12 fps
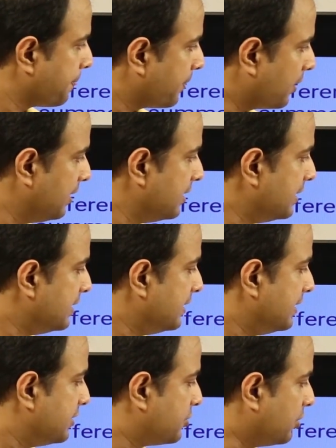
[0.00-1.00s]
Okay,
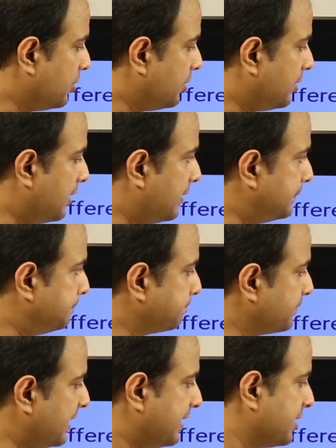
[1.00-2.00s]
So, um,
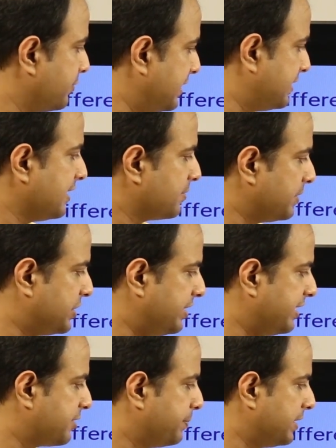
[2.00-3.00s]
and as we discussed, machine
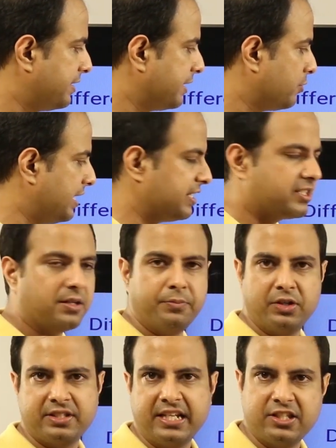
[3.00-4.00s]
learning expert requires
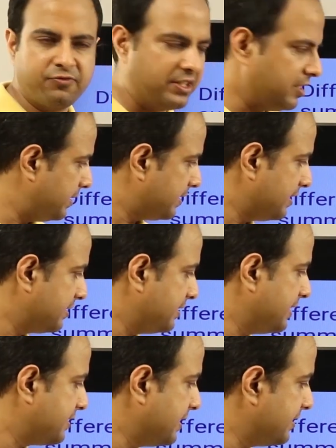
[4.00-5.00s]
computer science fundamentals in
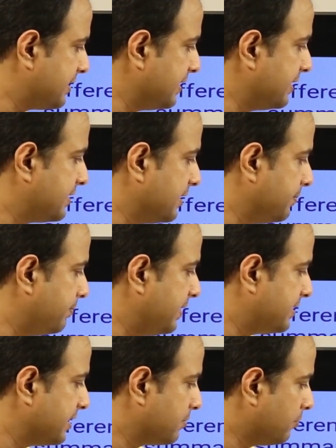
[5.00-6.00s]
that sense is uh,
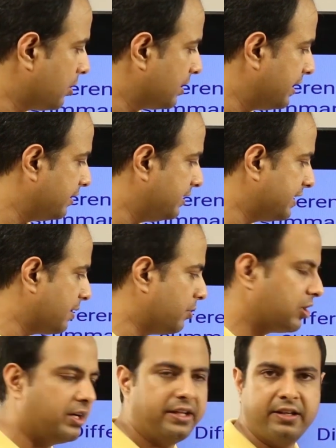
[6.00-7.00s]
basic modeling, data
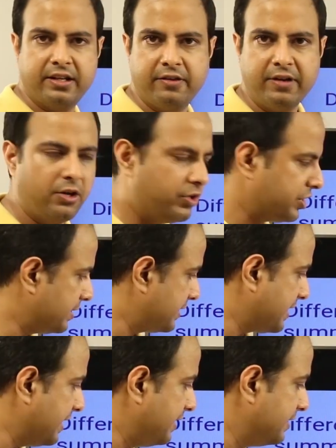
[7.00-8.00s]
modeling, evaluation
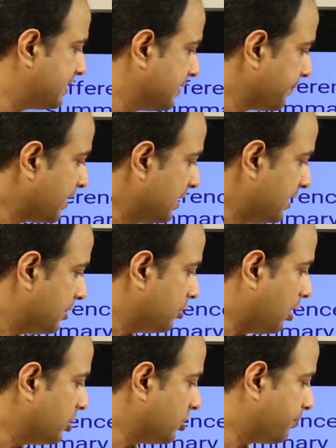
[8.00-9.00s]
skills,
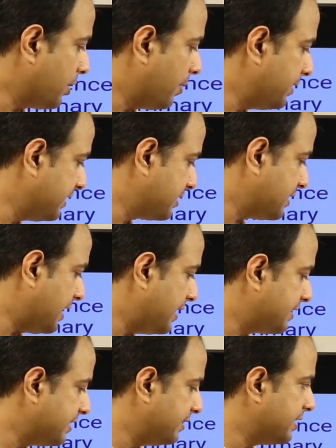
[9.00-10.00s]
knowledge of probability
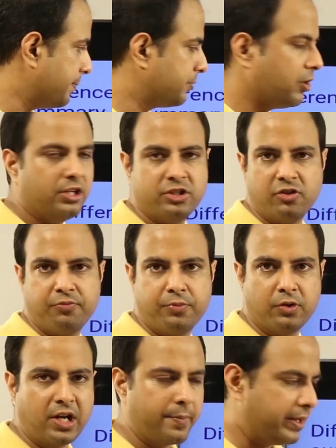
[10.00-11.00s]
stats, in-depth knowledge of
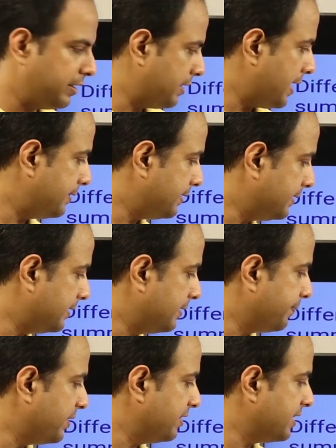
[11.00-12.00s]
programming and
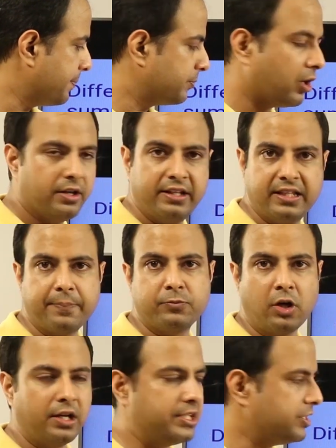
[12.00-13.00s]
uh, in-depth no in-depth
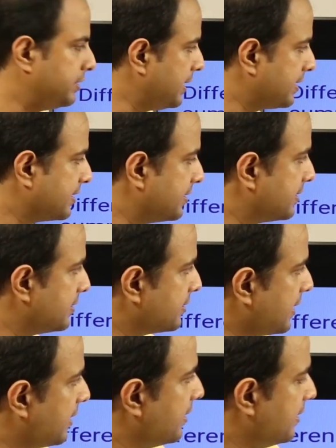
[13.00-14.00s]
knowledge in that senses,
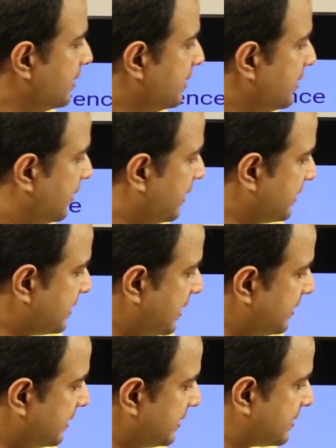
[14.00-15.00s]
right? Data
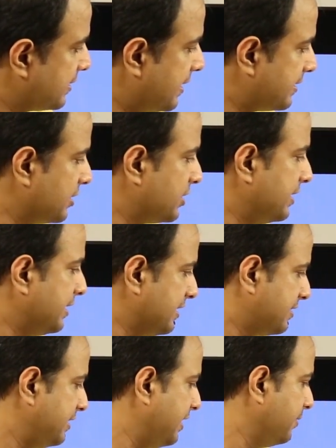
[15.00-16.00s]
scientist essentially
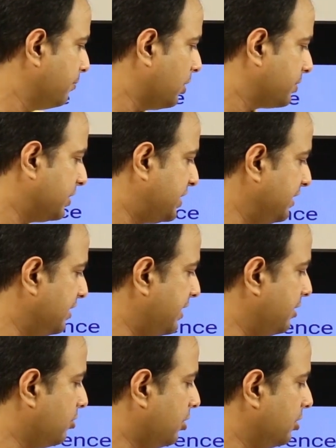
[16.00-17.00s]
does need machine
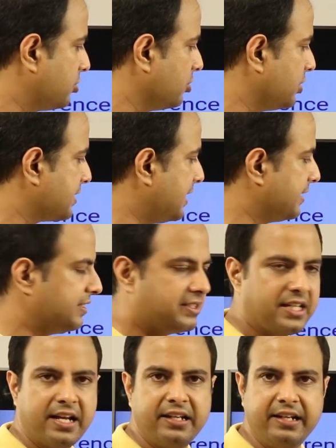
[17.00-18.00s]
learning also, just like this
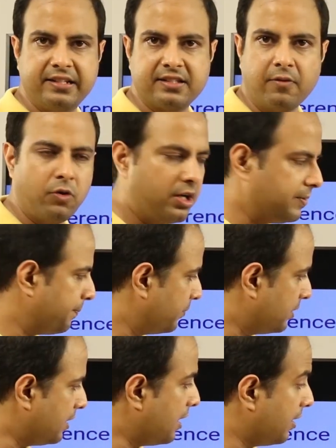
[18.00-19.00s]
guy needs somewhat,
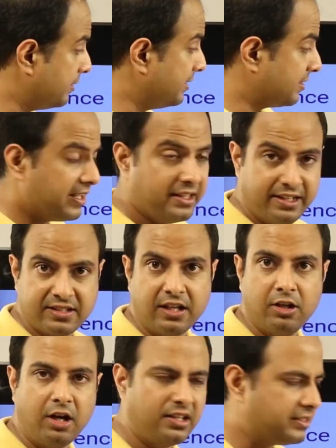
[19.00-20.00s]
uh, uh, this guy needs a
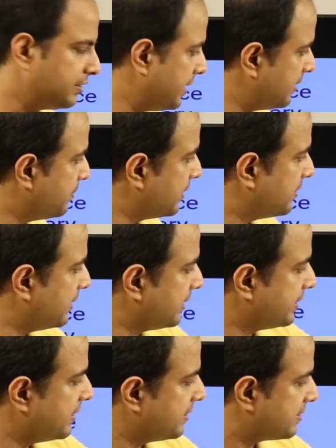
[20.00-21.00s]
lot, right? But data
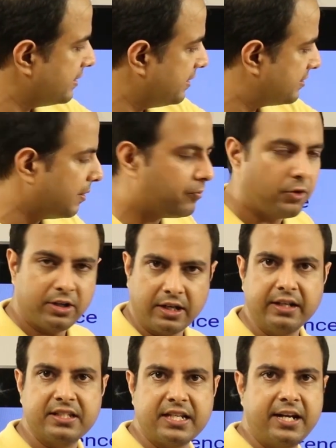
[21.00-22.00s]
scientists need somewhat
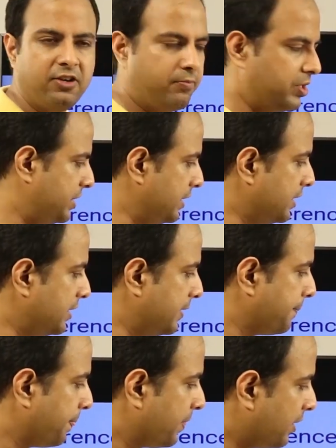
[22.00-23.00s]
understanding of machine
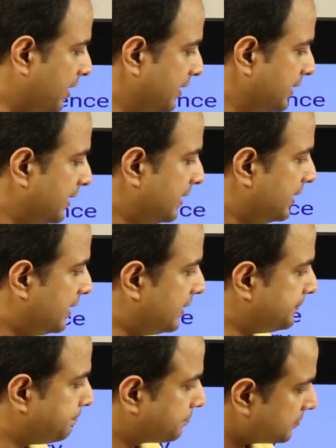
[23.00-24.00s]
learning, okay?
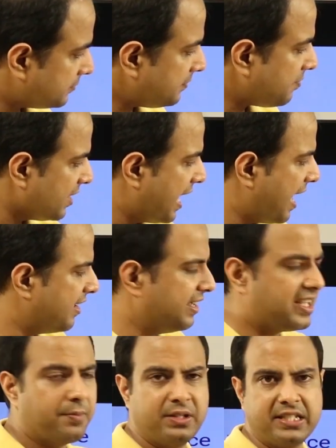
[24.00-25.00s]
Um, and
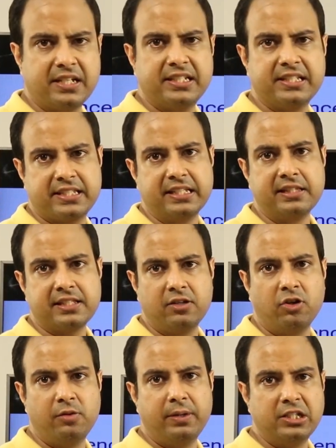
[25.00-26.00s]
data massaging skills, a
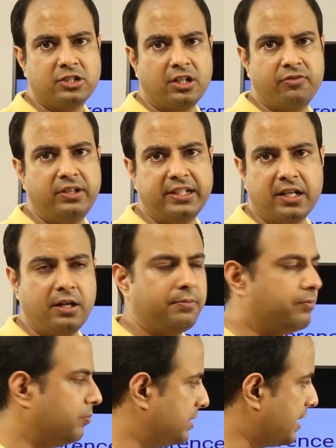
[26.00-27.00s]
whole bunch of
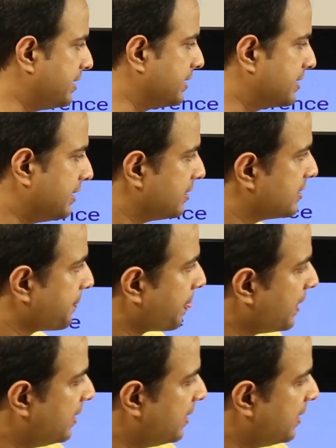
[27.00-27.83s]
data massaging skills.